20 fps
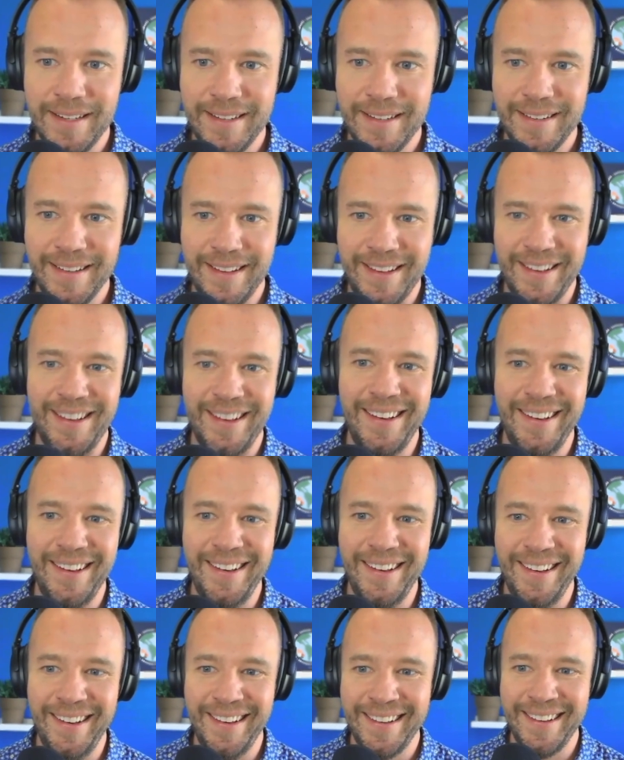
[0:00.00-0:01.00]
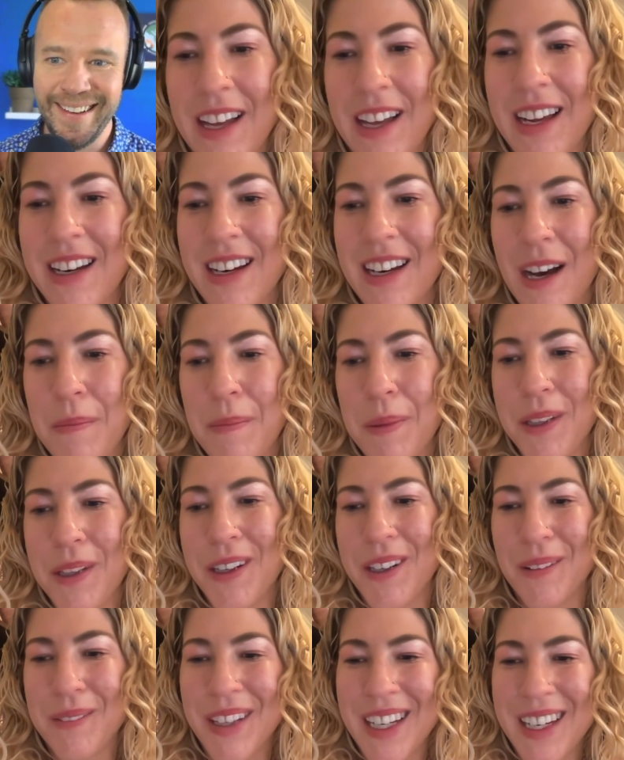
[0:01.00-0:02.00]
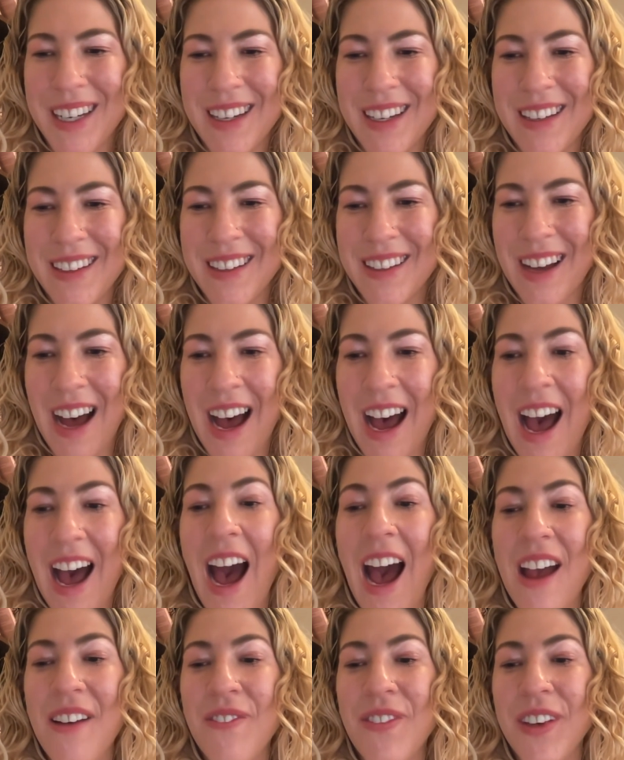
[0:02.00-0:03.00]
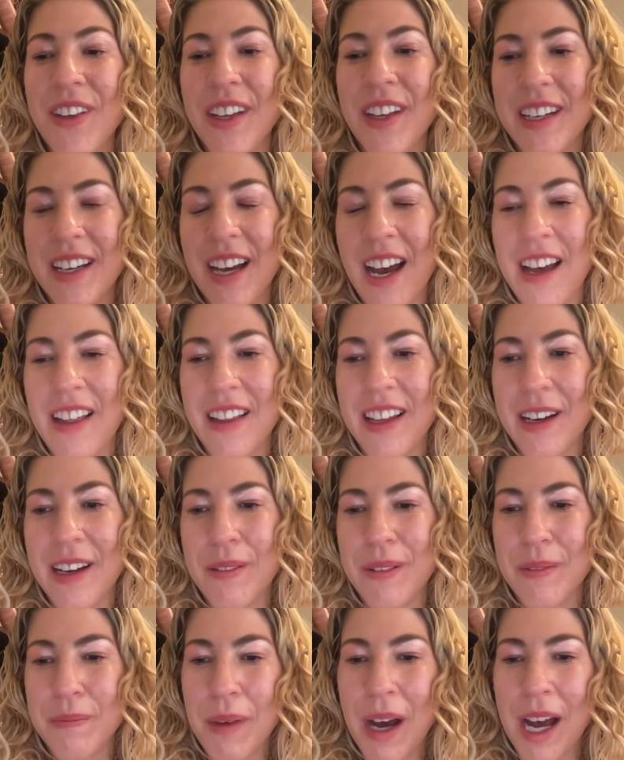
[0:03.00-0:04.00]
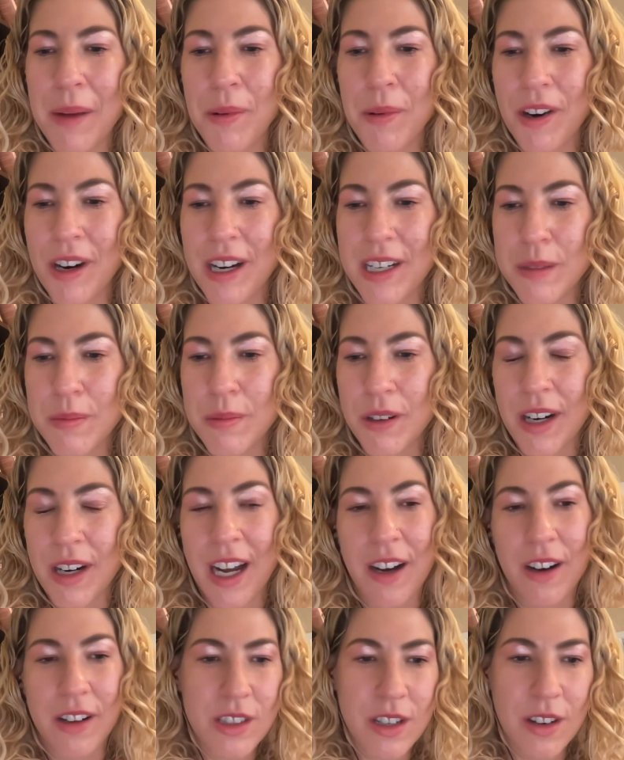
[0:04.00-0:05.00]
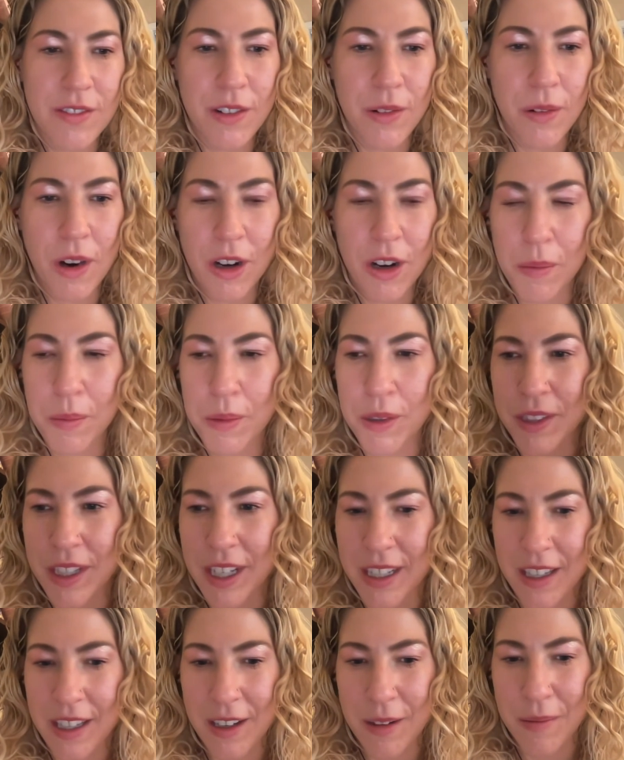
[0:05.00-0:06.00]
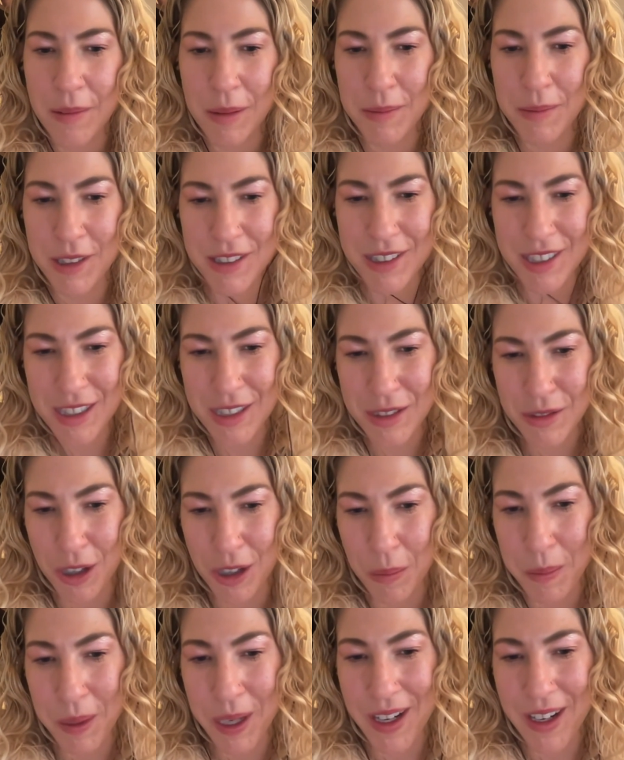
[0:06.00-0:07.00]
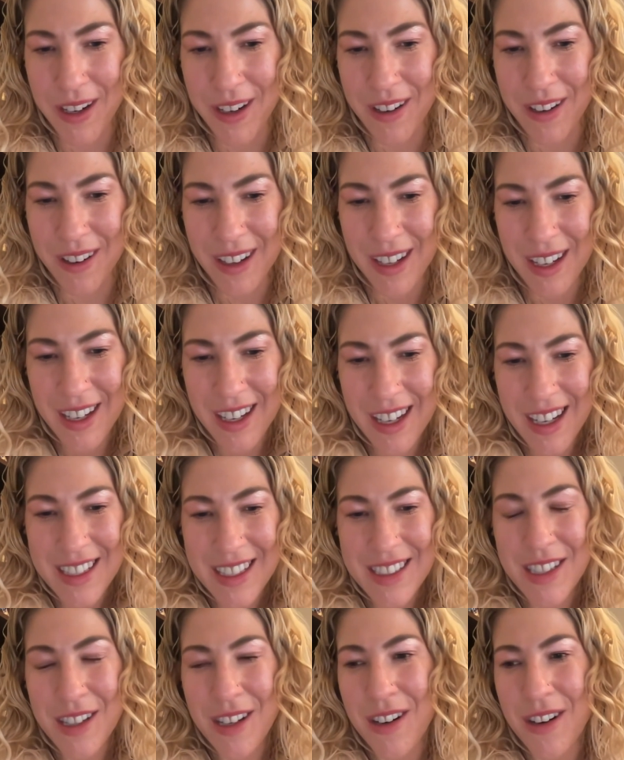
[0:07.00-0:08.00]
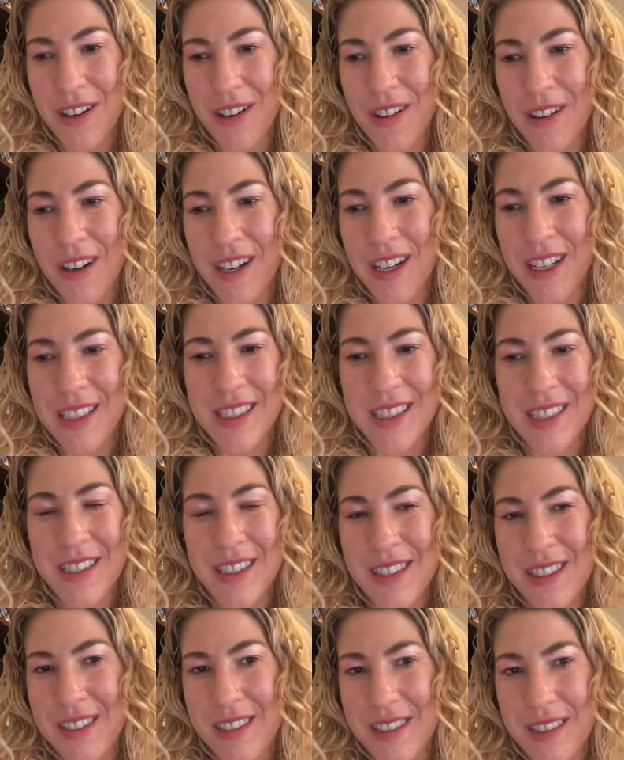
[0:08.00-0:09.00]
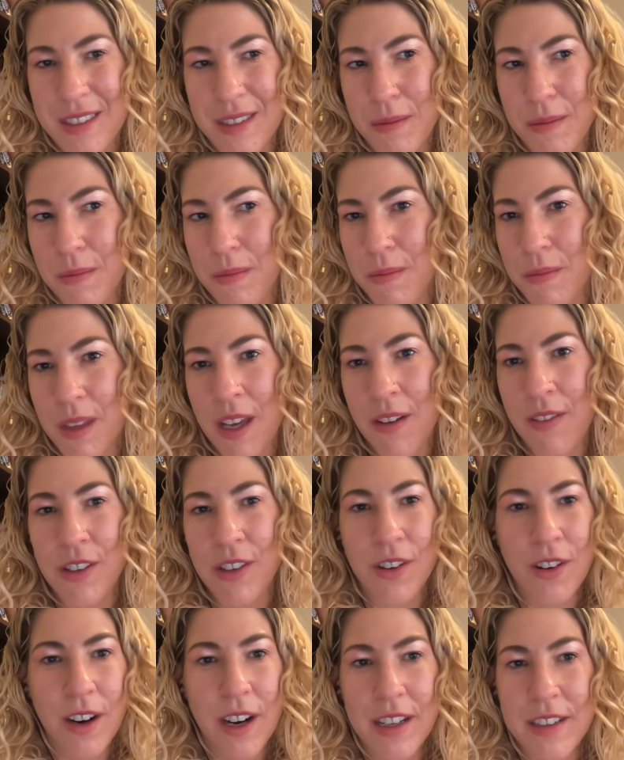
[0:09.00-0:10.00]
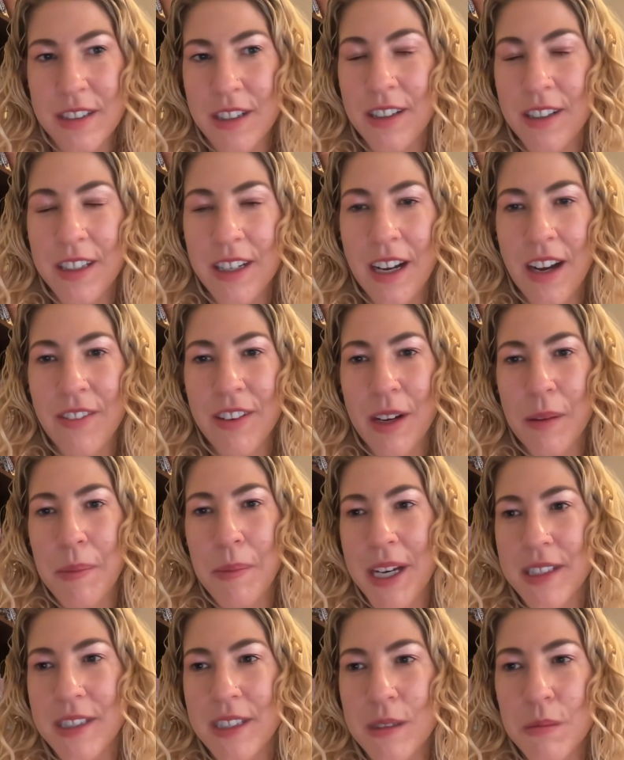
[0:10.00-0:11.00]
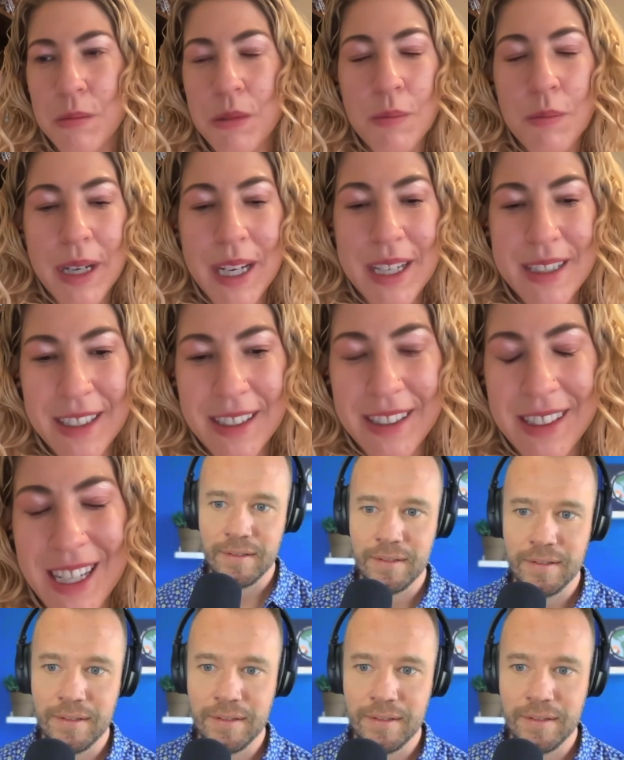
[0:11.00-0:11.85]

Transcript: Yeah, you might lighten up a little bit. I feel like I like when my progressed moon, I also have a water moon like you, my moon's in Scorpio. So it's even crazier than having a Pisces moon basically.